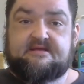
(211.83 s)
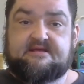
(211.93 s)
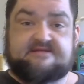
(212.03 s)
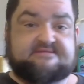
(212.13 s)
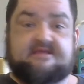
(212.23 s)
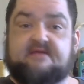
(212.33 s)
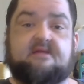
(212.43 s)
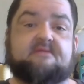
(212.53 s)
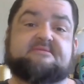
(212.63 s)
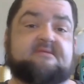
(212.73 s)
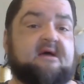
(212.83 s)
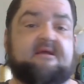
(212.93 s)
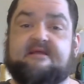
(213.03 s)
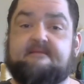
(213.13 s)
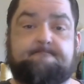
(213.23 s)
It's
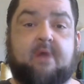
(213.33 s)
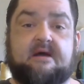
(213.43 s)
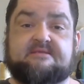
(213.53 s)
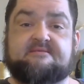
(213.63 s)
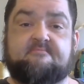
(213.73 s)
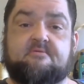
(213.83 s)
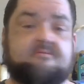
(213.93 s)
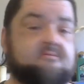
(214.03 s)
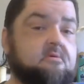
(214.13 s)
not impossible.